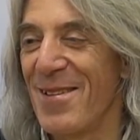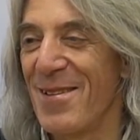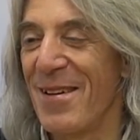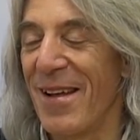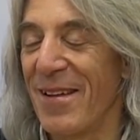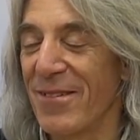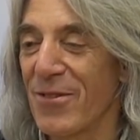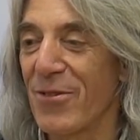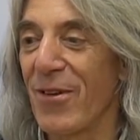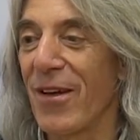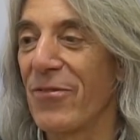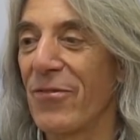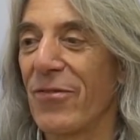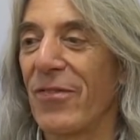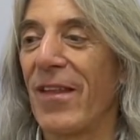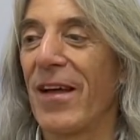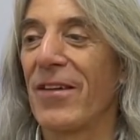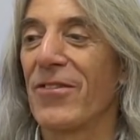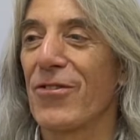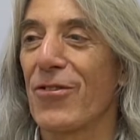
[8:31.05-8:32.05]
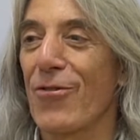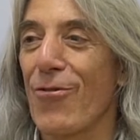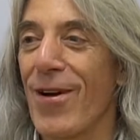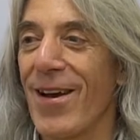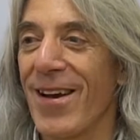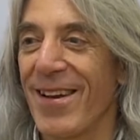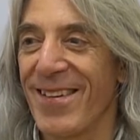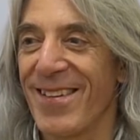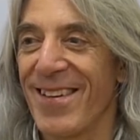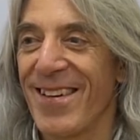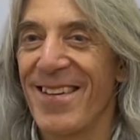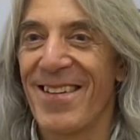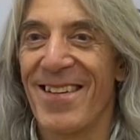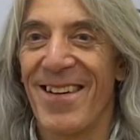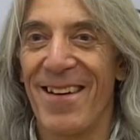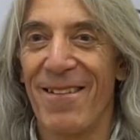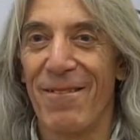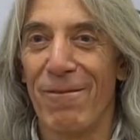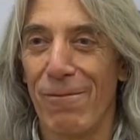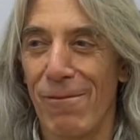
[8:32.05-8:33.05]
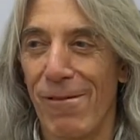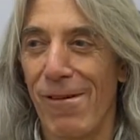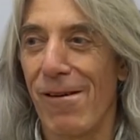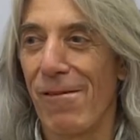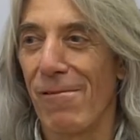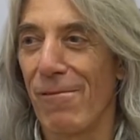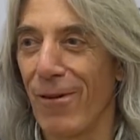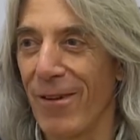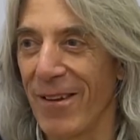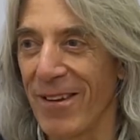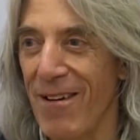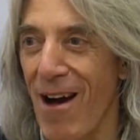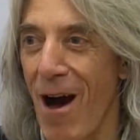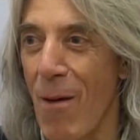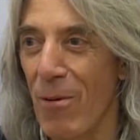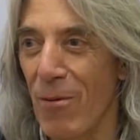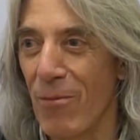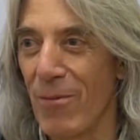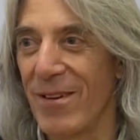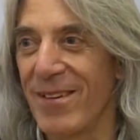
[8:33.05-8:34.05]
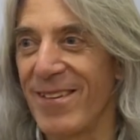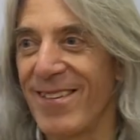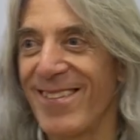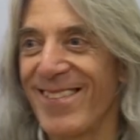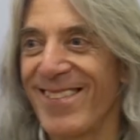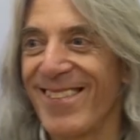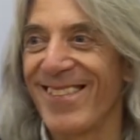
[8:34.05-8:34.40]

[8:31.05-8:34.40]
That's great. And I really compliment